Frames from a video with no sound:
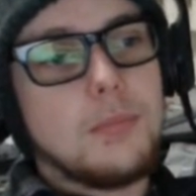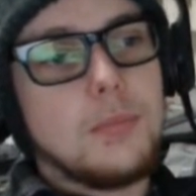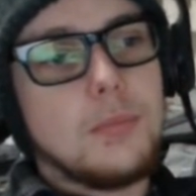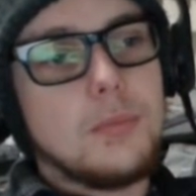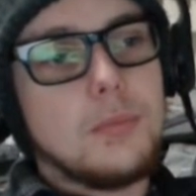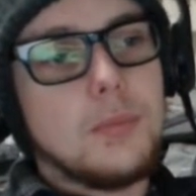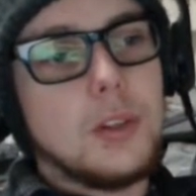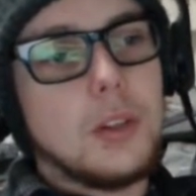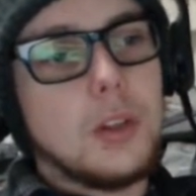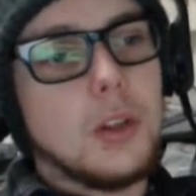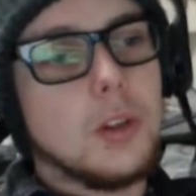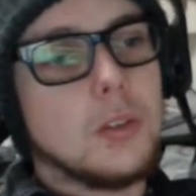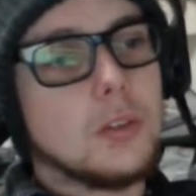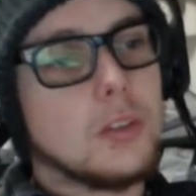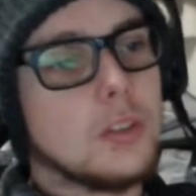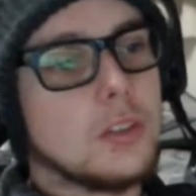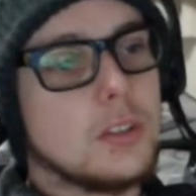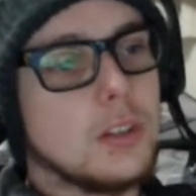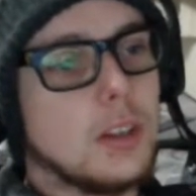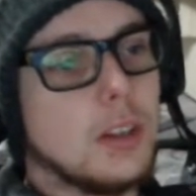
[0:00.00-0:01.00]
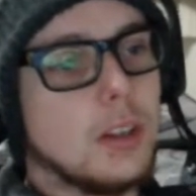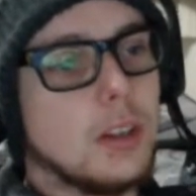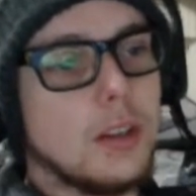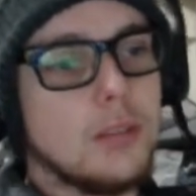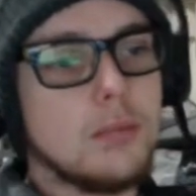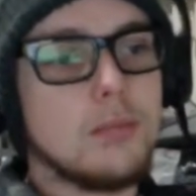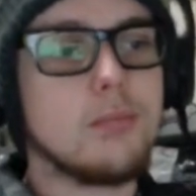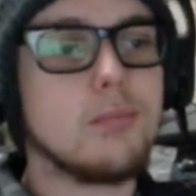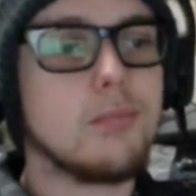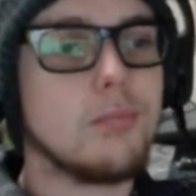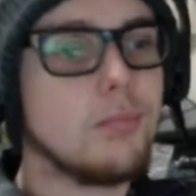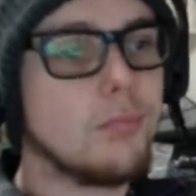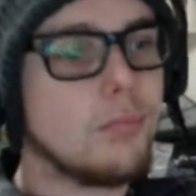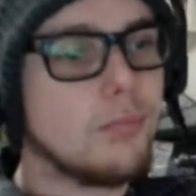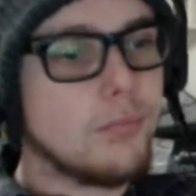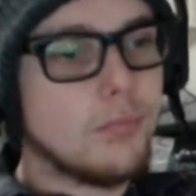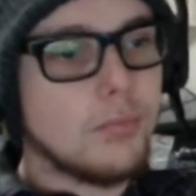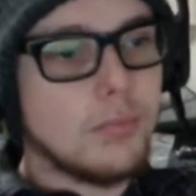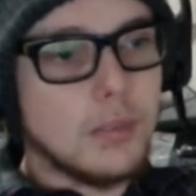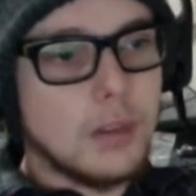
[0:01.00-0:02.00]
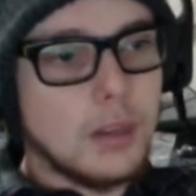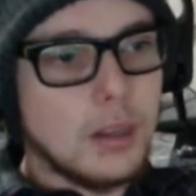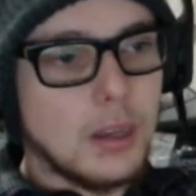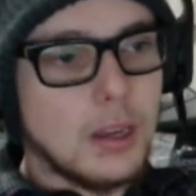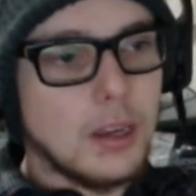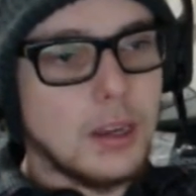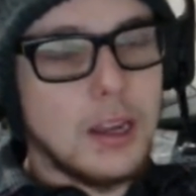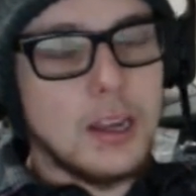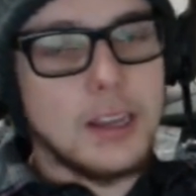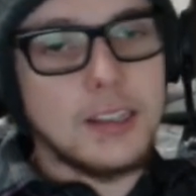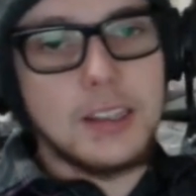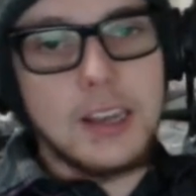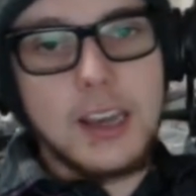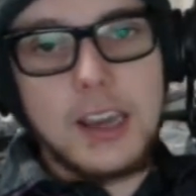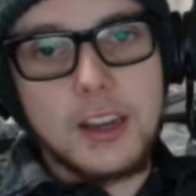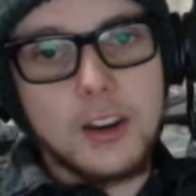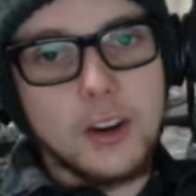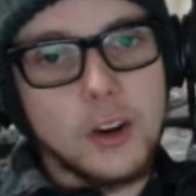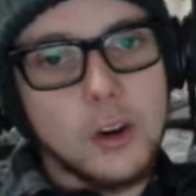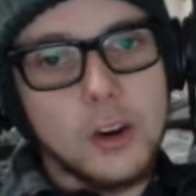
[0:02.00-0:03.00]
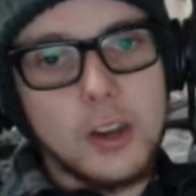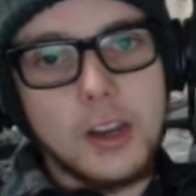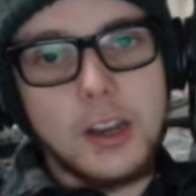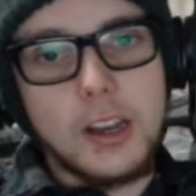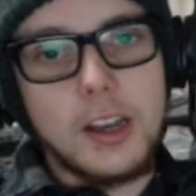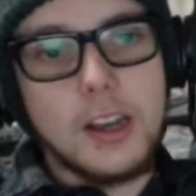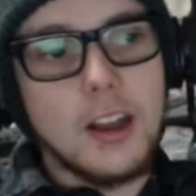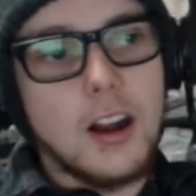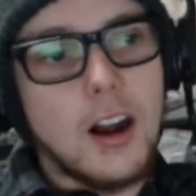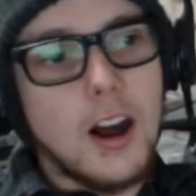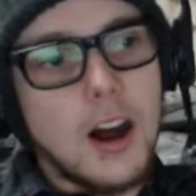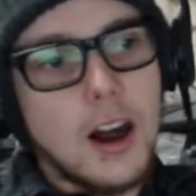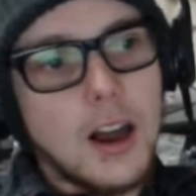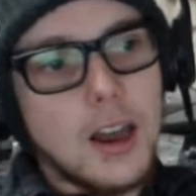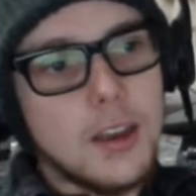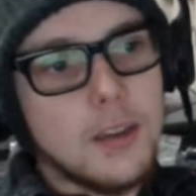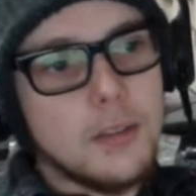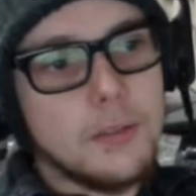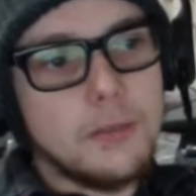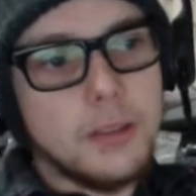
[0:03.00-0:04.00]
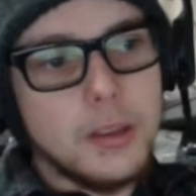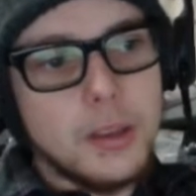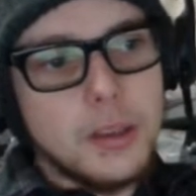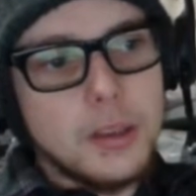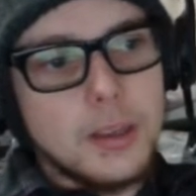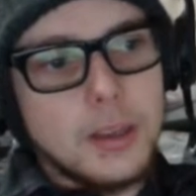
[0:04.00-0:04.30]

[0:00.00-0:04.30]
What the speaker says: just a ganger in a hive.